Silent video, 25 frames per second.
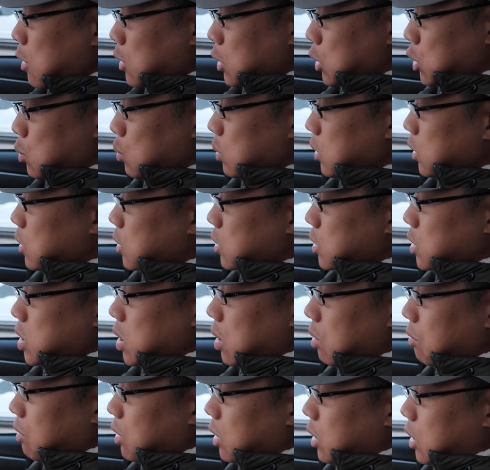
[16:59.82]
Sweetness
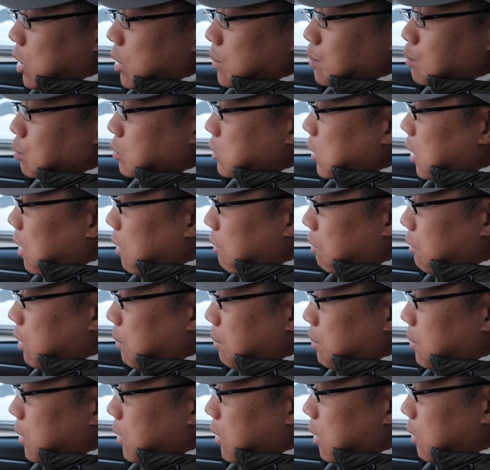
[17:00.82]
of the of the
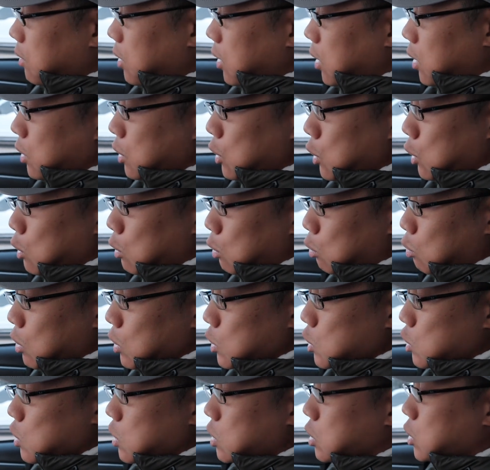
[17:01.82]
of the onion, the
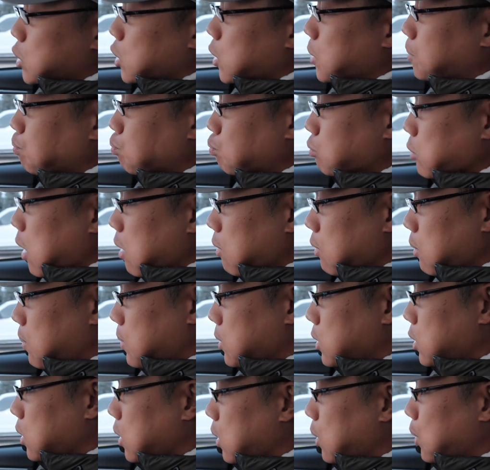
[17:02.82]
richness of the
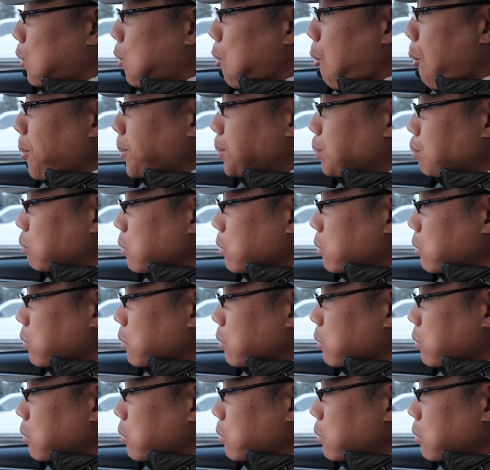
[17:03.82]
potato,